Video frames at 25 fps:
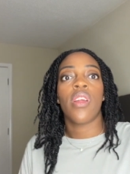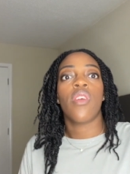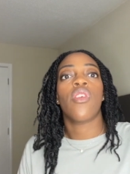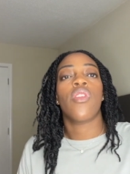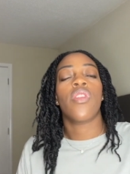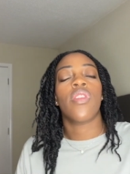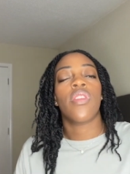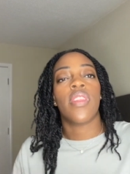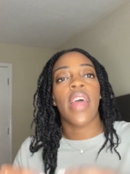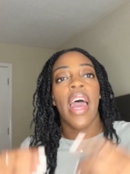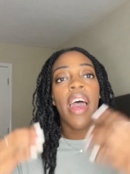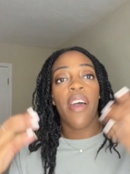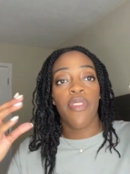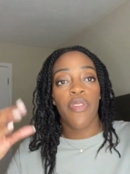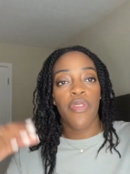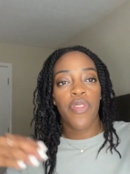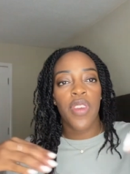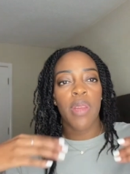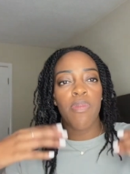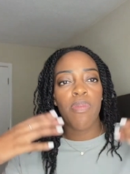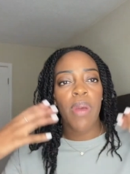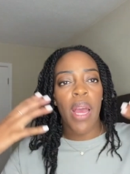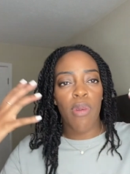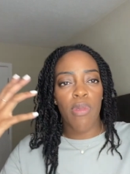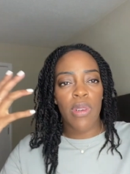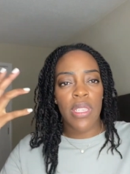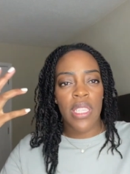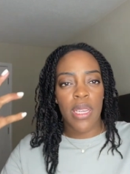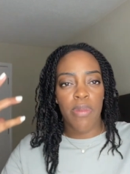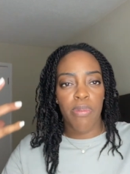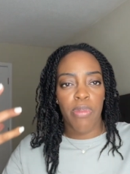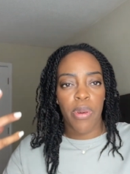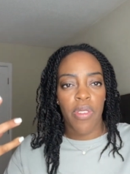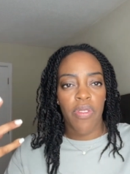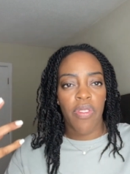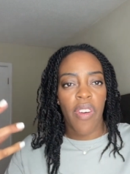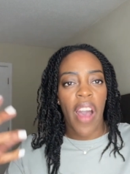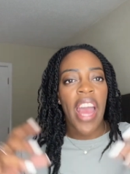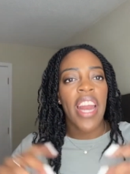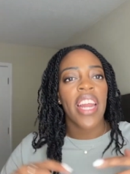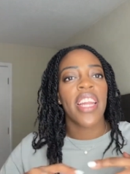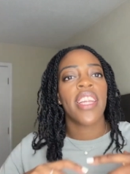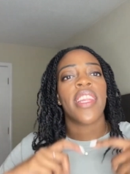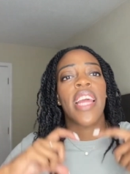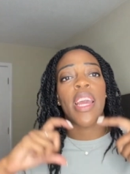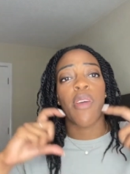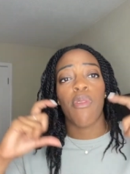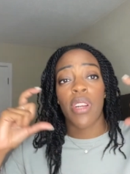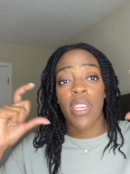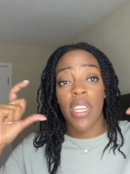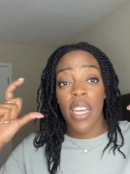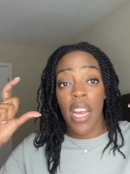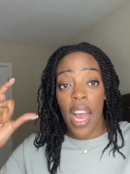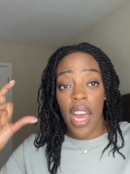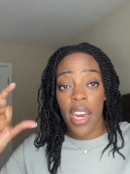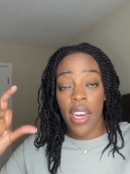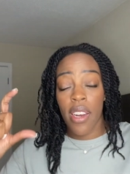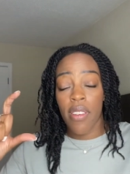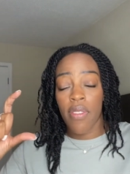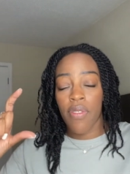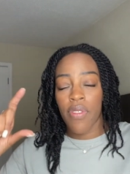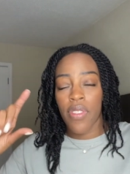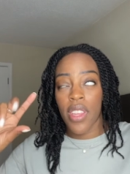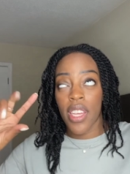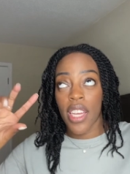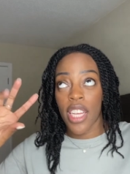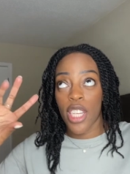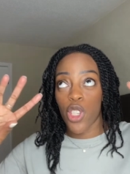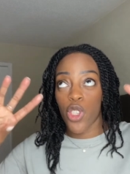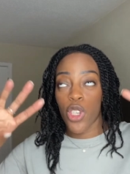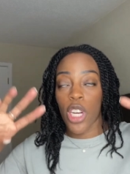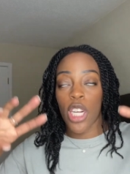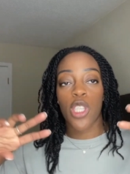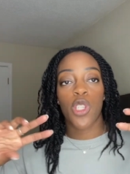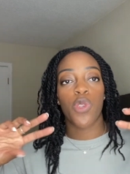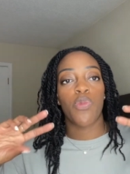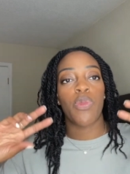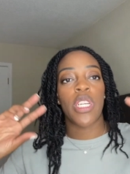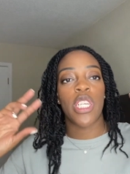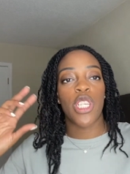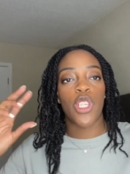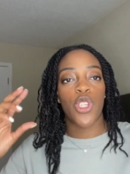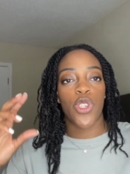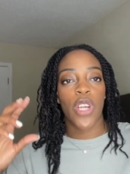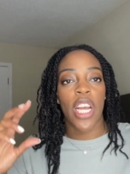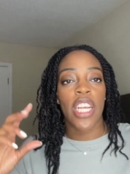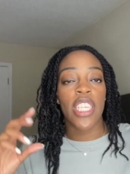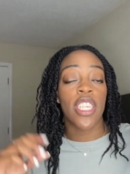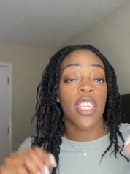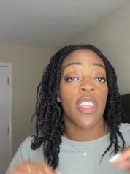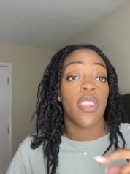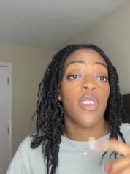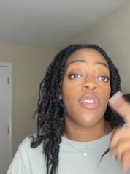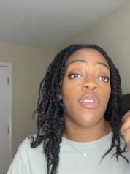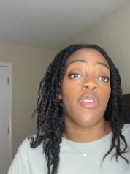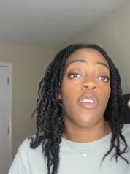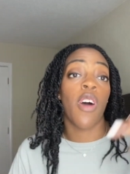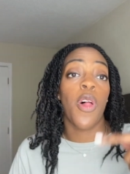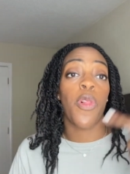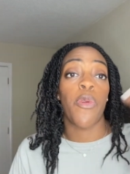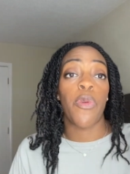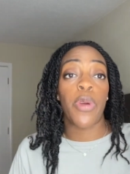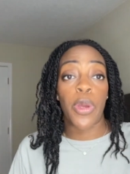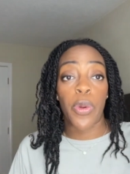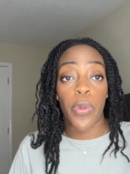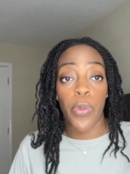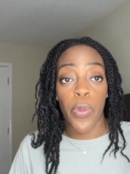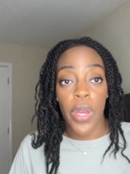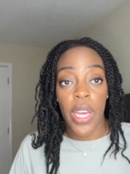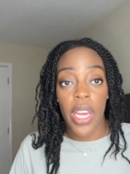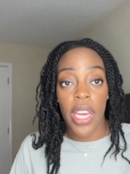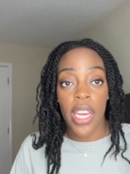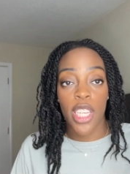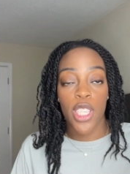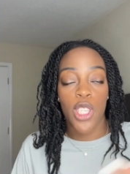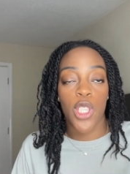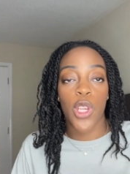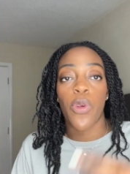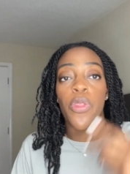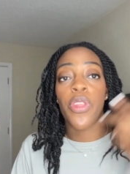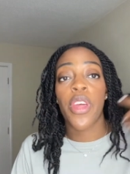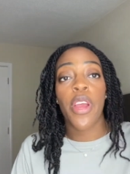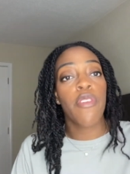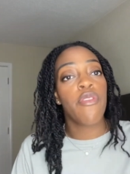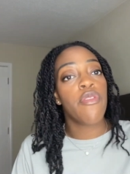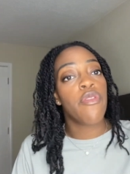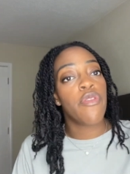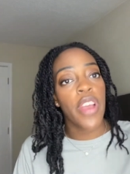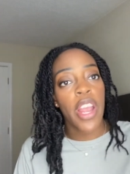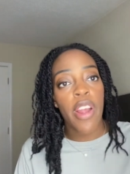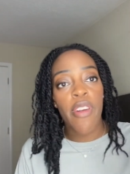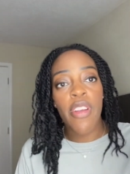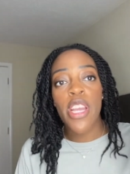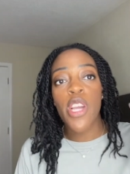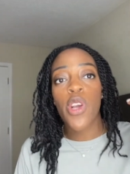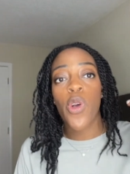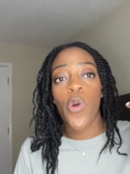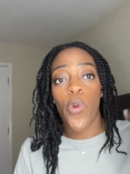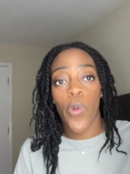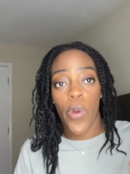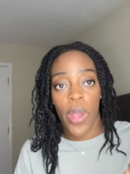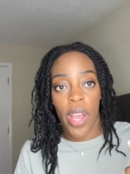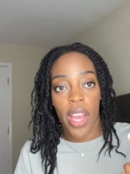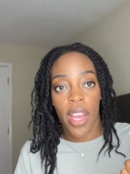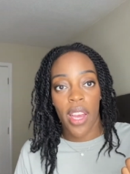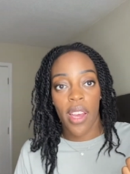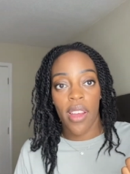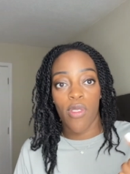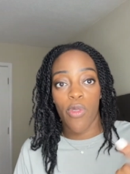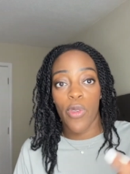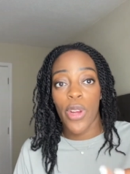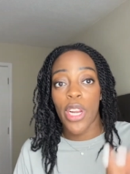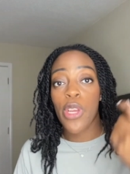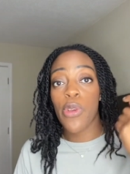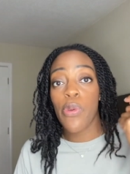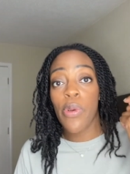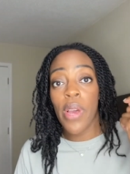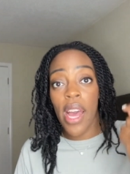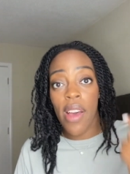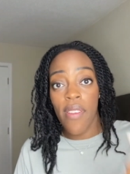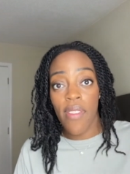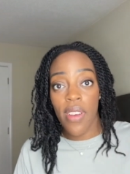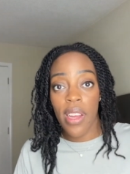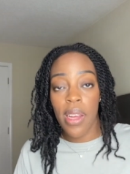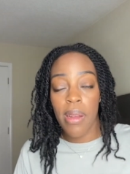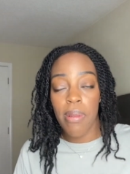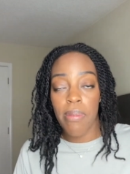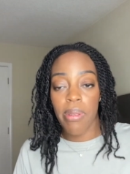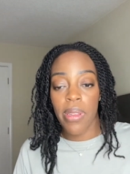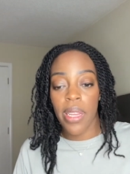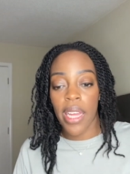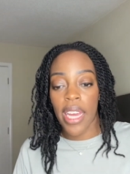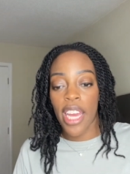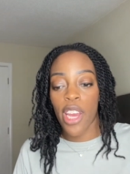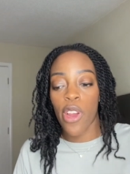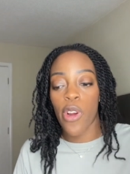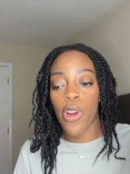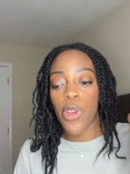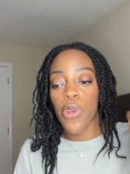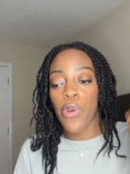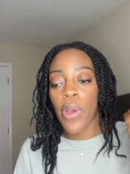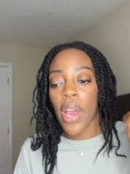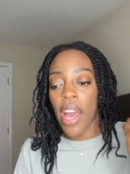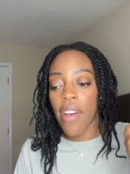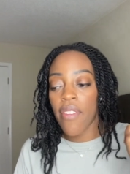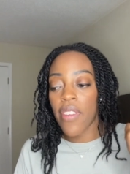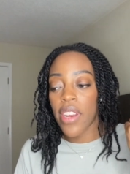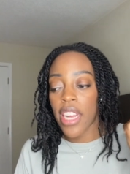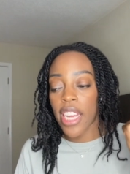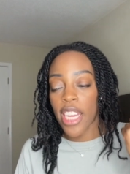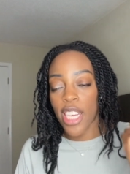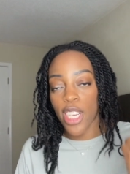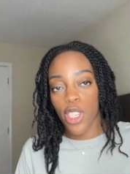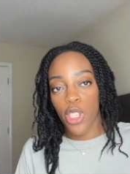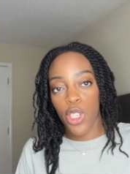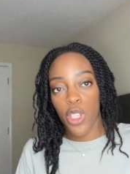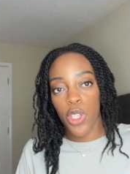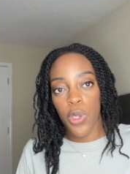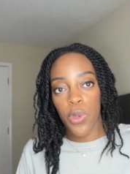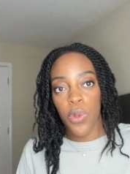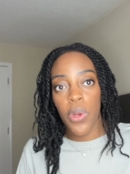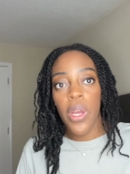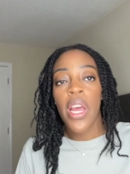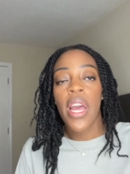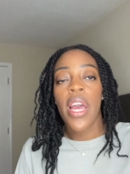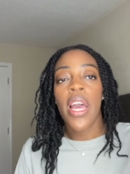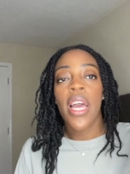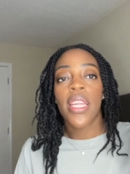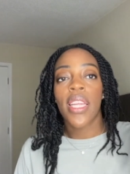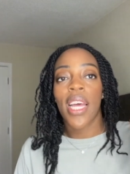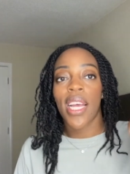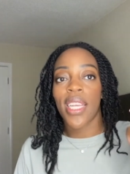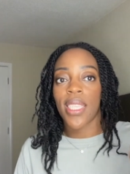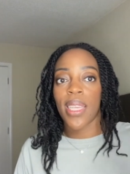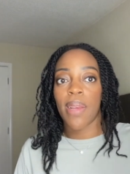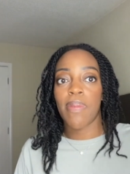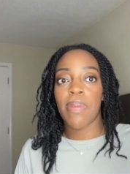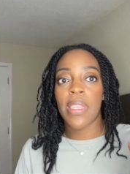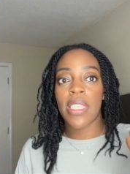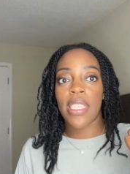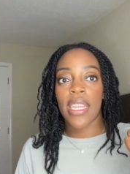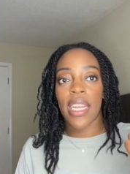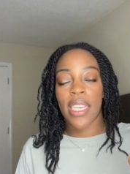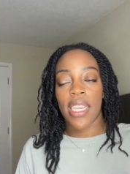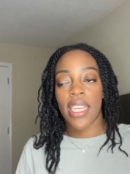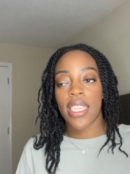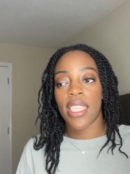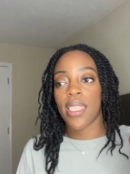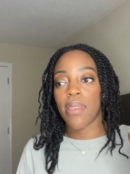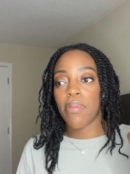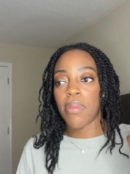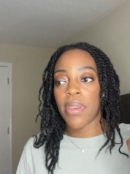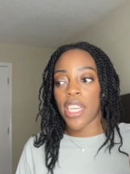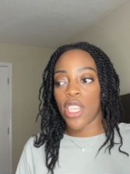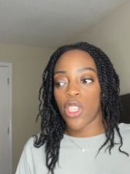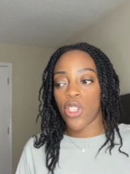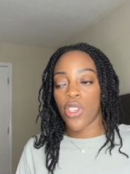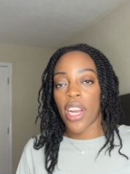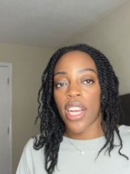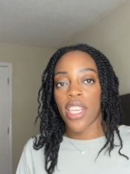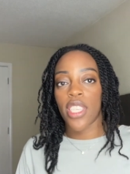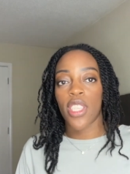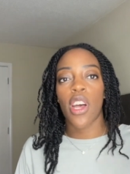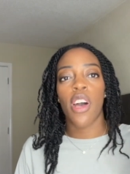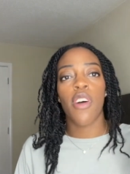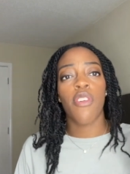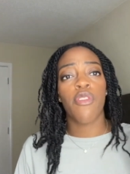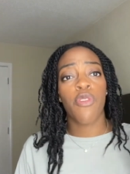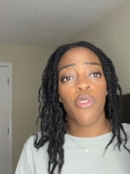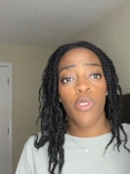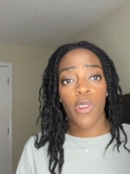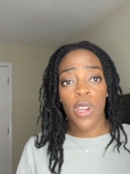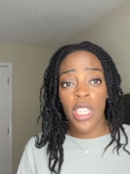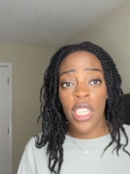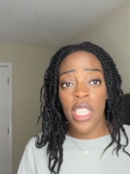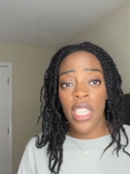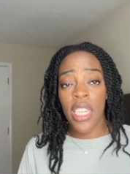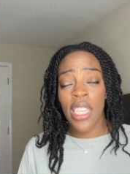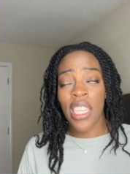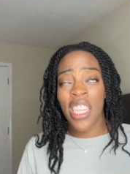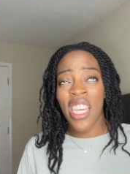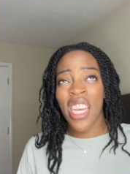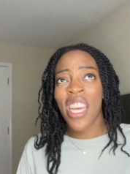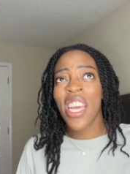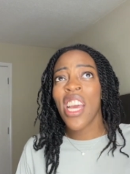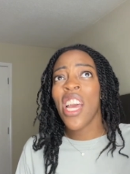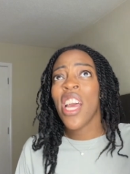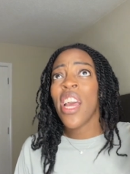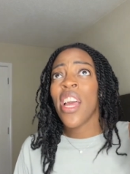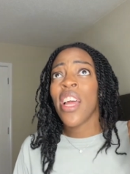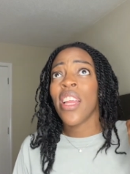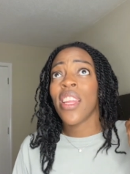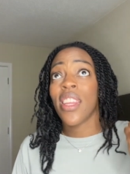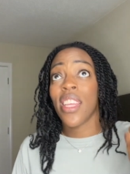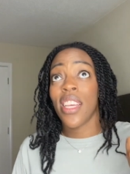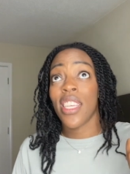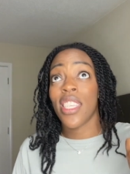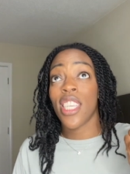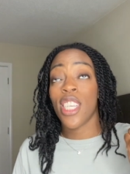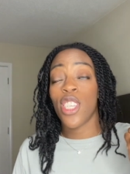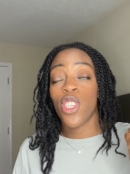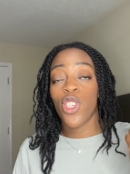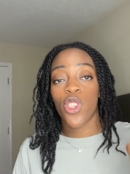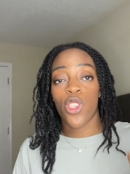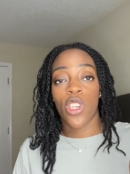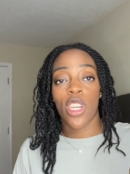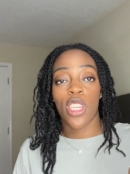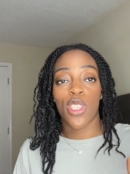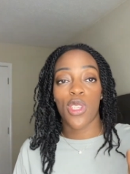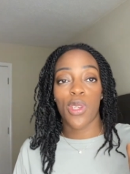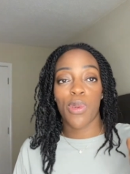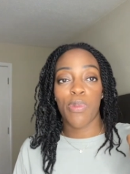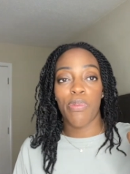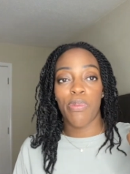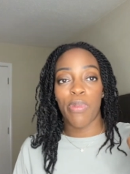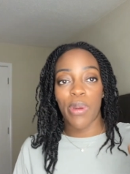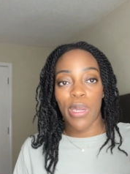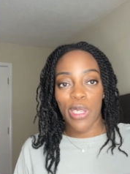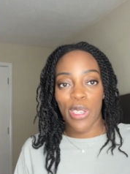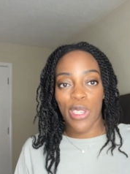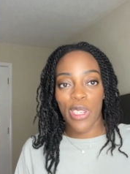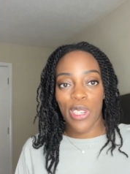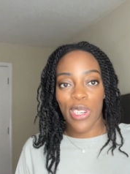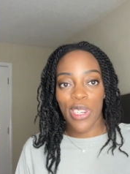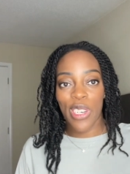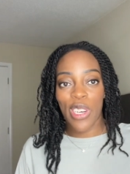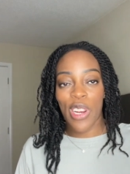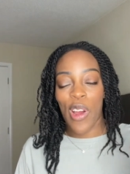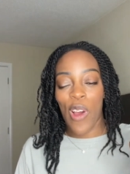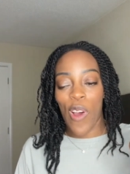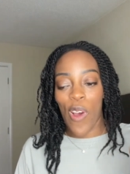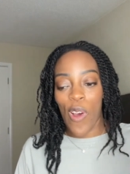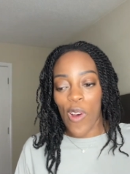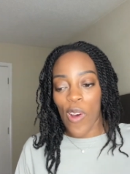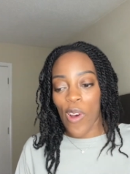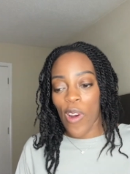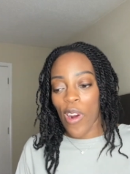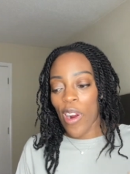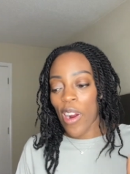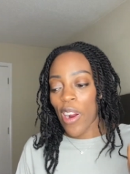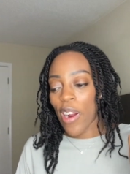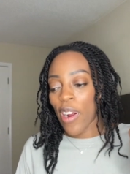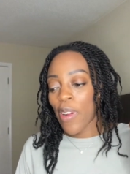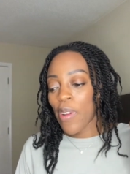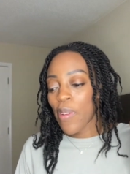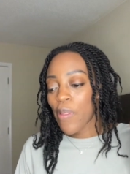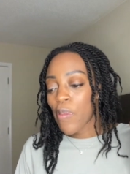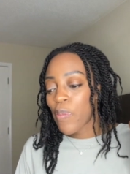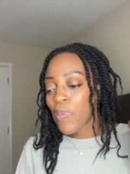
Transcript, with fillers: that feedback was then provided, they would kind of, the instructor would address it the following week. So they're very quick. When you have a complaint or you have an issue, that's something that needs to be addressed. Unfortunately, this instructor butchered our